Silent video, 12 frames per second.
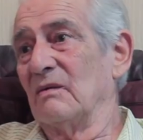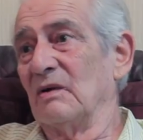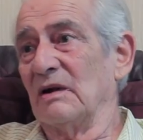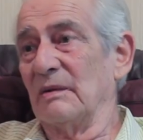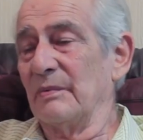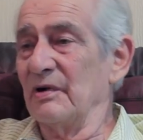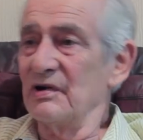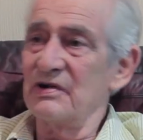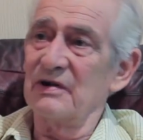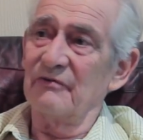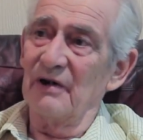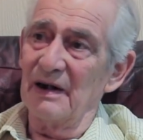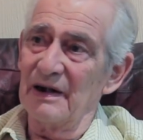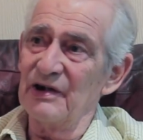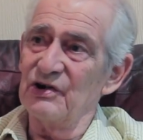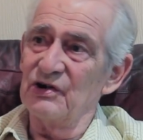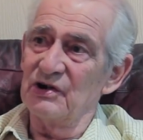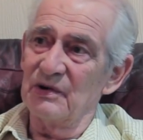Well, a personal
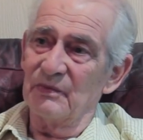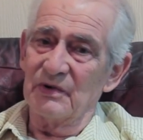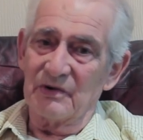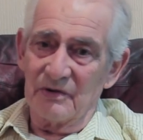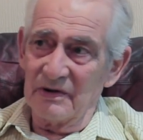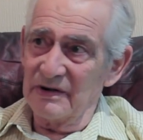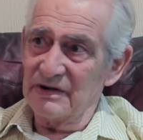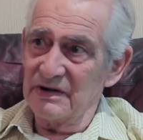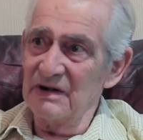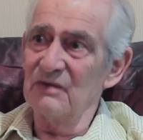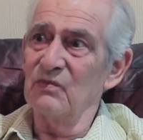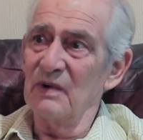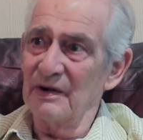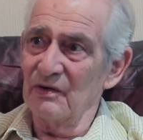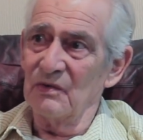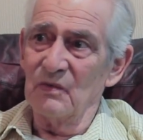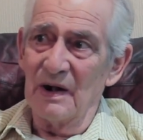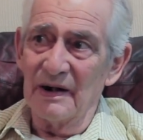relationship with Christ is
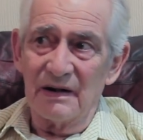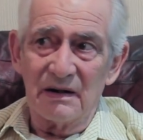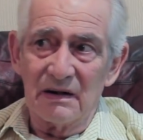one-on-one.